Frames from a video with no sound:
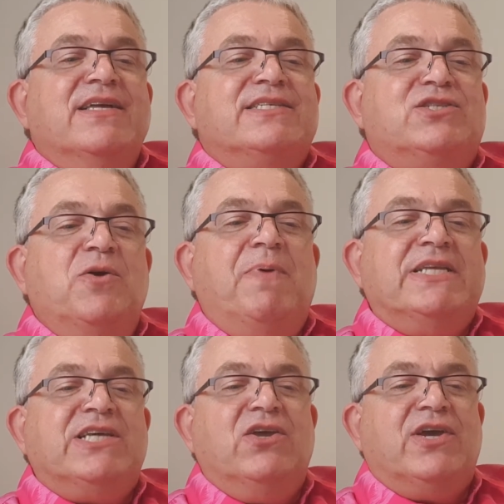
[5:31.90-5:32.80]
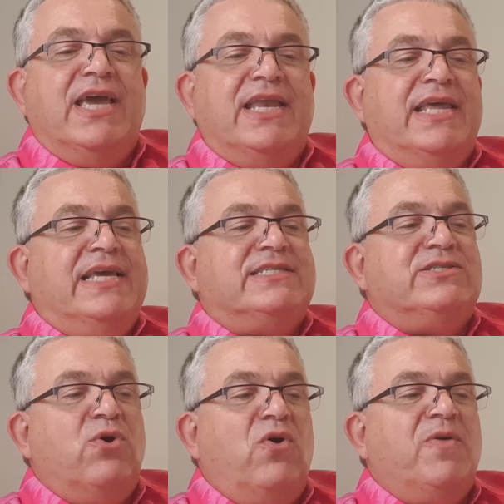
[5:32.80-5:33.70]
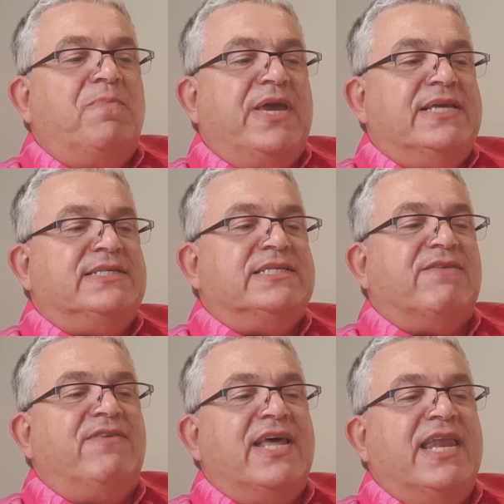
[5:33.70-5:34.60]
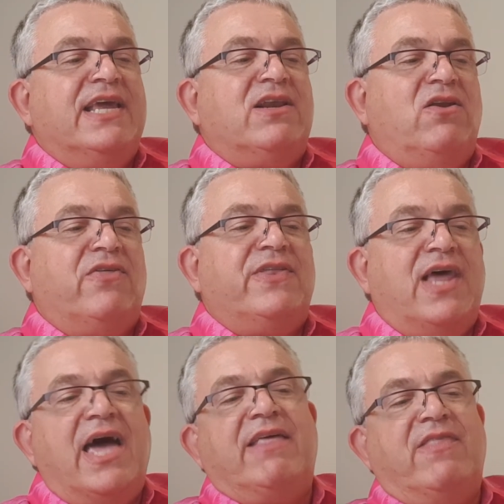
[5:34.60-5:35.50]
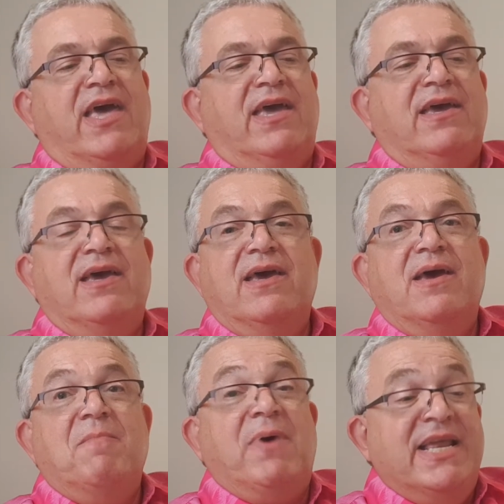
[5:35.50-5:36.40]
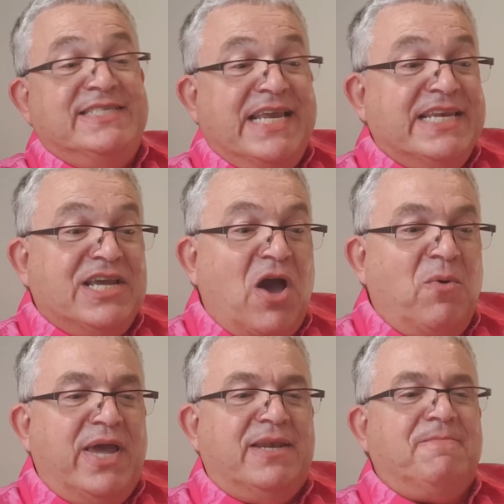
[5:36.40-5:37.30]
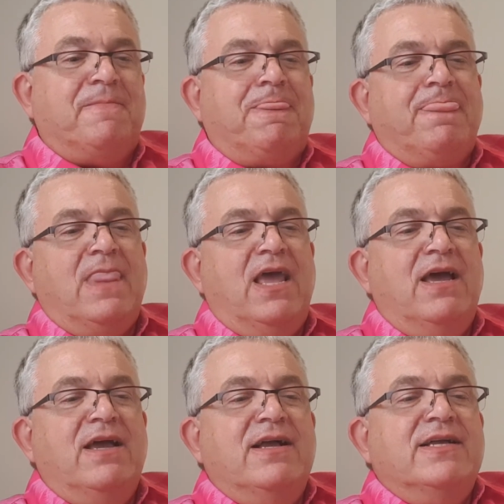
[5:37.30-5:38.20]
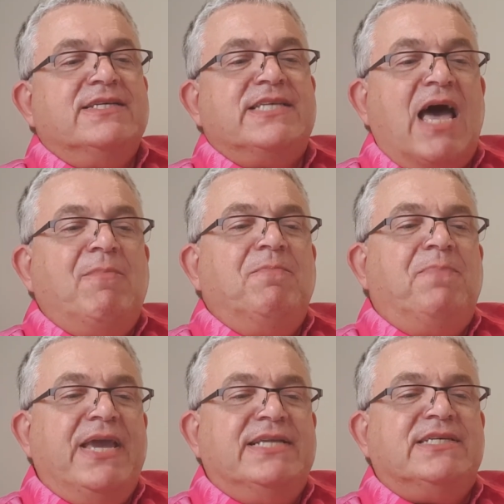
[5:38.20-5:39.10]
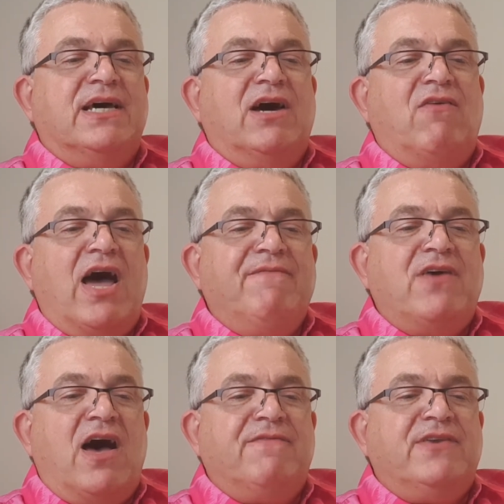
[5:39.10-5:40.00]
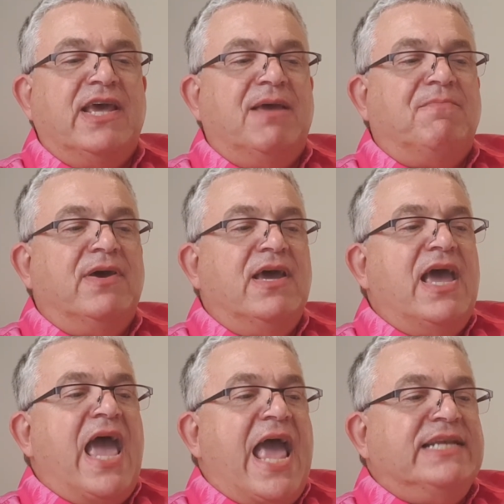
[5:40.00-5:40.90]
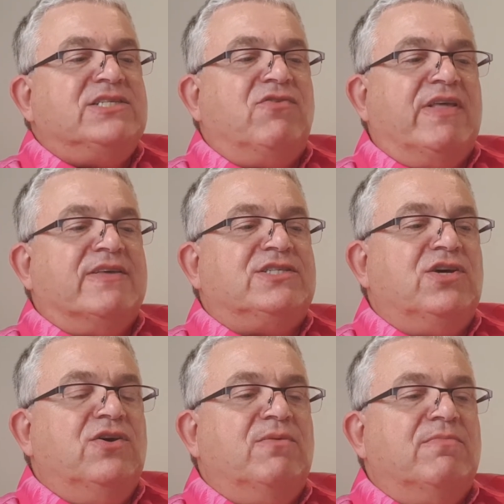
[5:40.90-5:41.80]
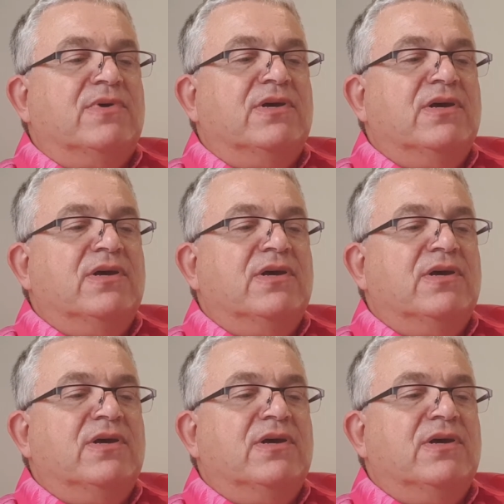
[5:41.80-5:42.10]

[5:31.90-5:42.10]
Stooping to look in, he saw the pieces of linen cloth lying there, but he didn't go in. Simon Peter arrived after him, entering the tomb,